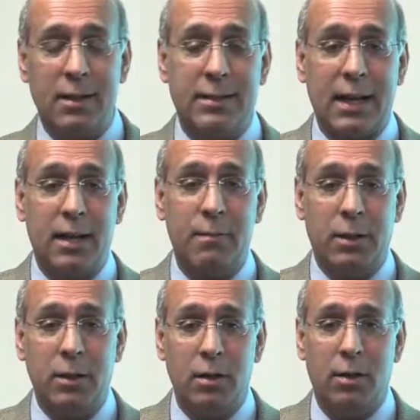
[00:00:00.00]
that in a second,
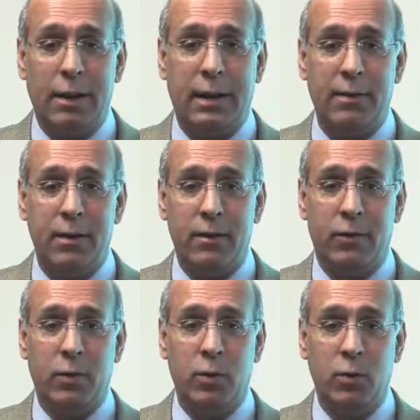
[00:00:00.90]
but you know, like even
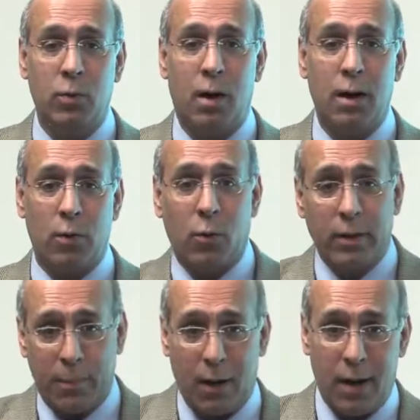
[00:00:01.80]
if you are an
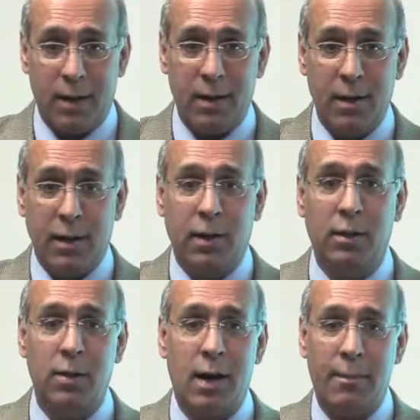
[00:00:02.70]
orthopod,
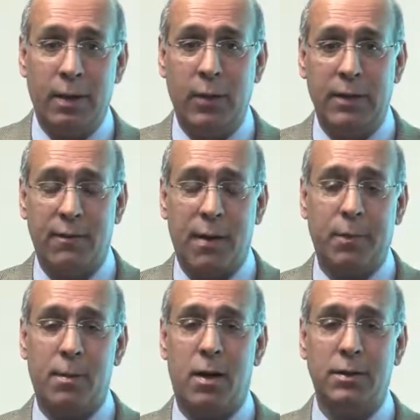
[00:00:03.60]
you know how many weeks of
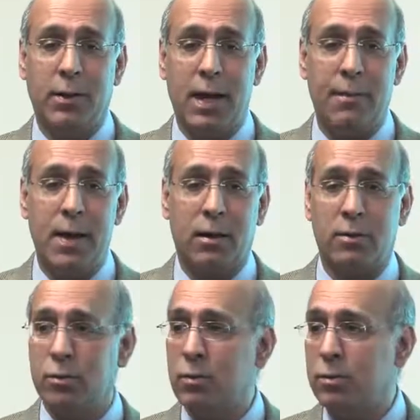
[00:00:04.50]
ophthalmology you had in
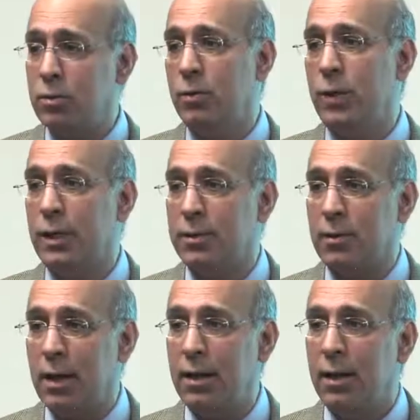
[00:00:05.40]
medical school? Two weeks,
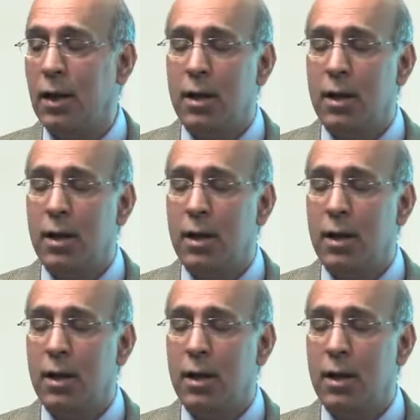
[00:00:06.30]
right?